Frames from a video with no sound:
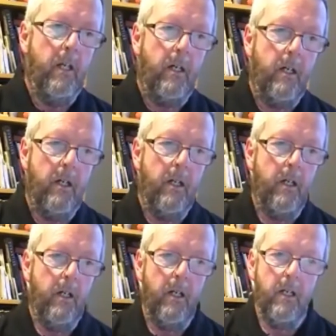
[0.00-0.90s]

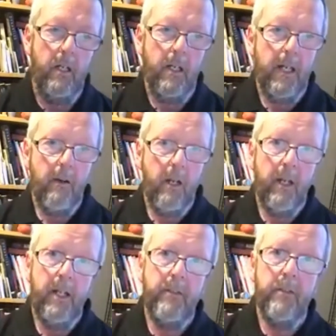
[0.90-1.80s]
An hour
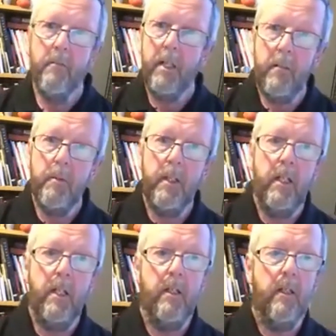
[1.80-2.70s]
later,
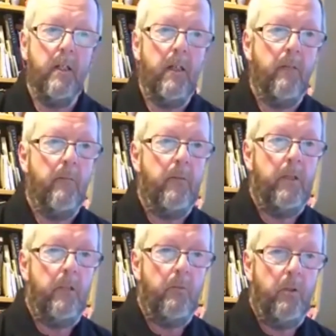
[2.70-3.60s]
maybe
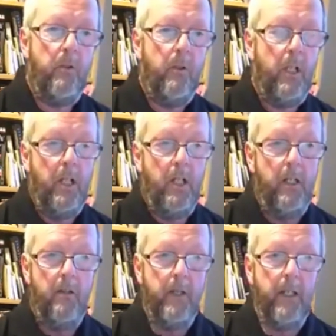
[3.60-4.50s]

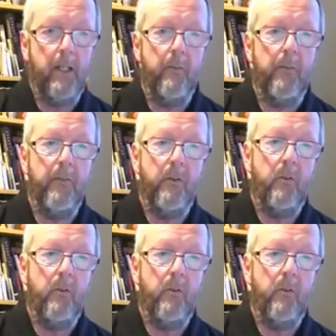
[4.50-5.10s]
it may come through